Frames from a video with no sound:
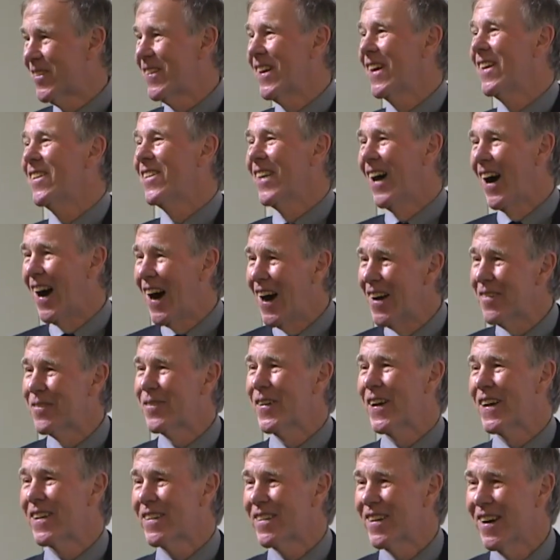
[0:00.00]
did the high
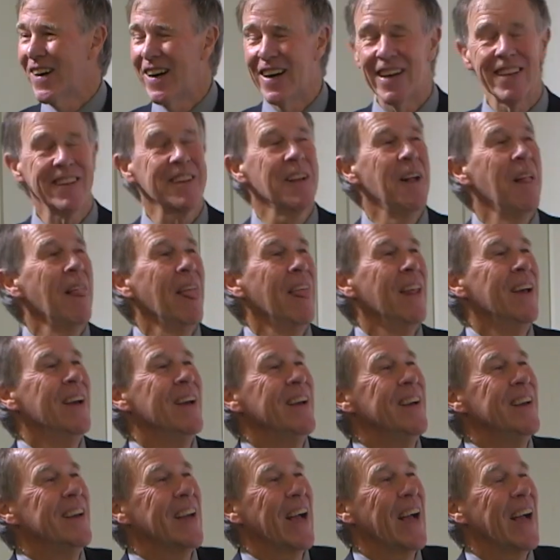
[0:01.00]
fat diet,
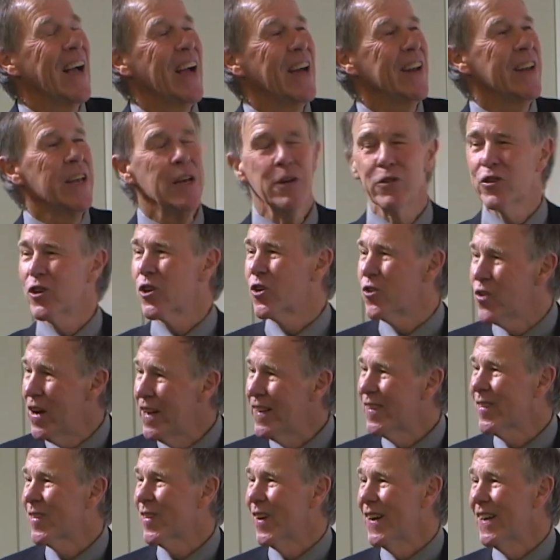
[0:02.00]
and he was a
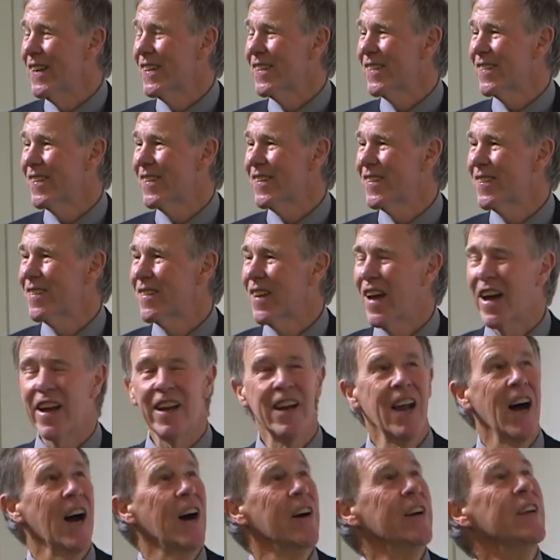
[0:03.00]
great scientist,
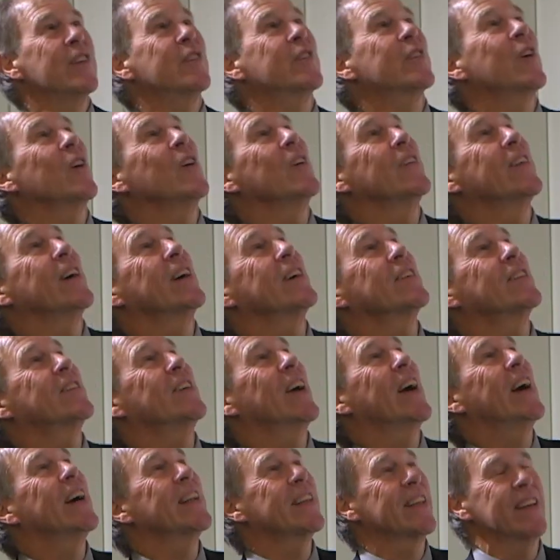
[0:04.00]
and now he's sold out
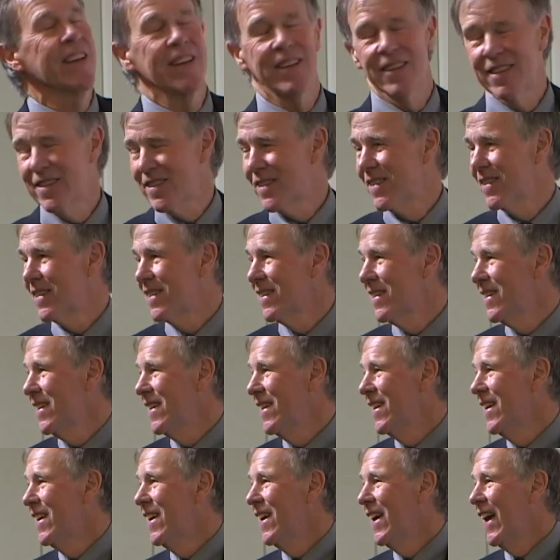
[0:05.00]
to Atkins.
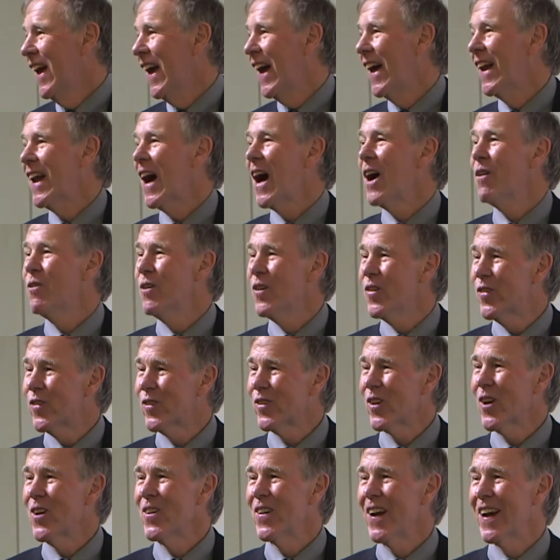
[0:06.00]
And I was
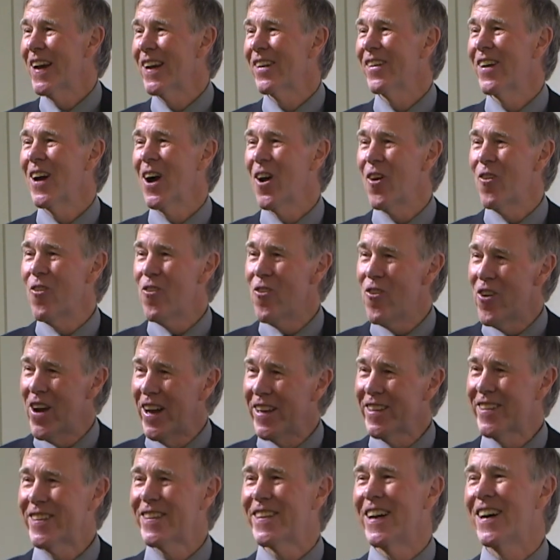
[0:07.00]
so angry, I
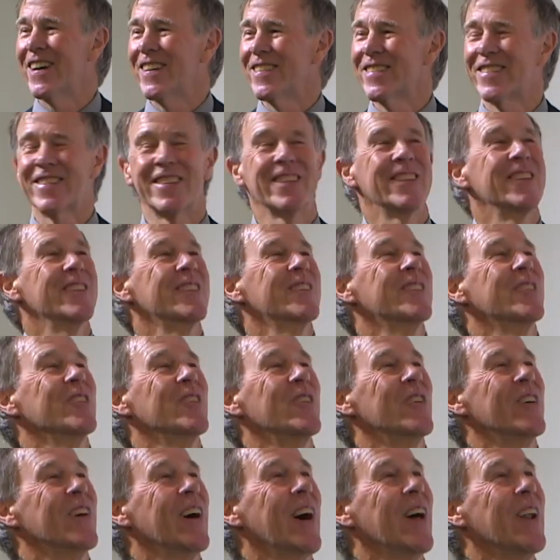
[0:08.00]
rushed down to the
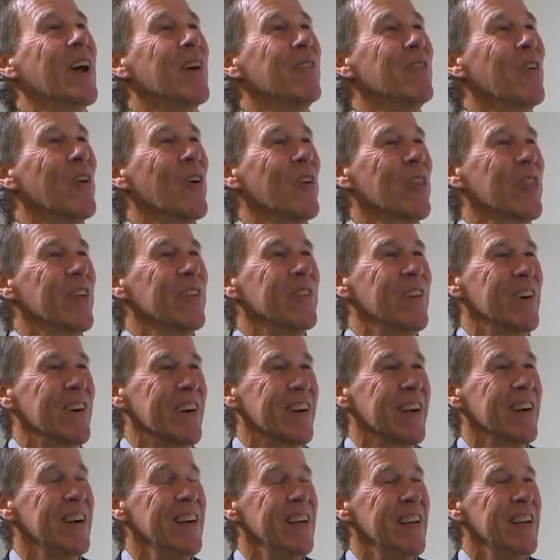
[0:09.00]
store and I bought the
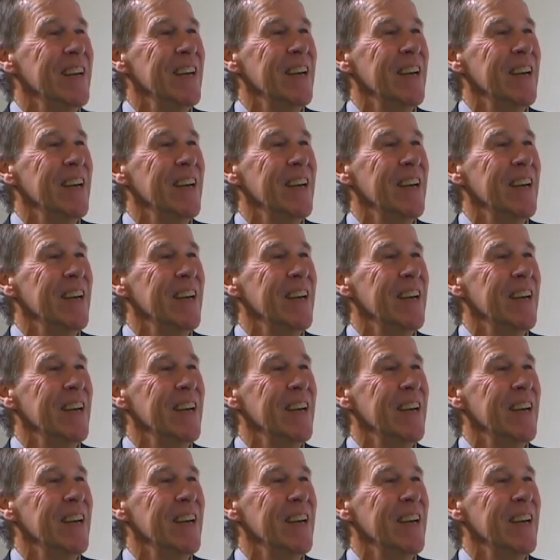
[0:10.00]
book.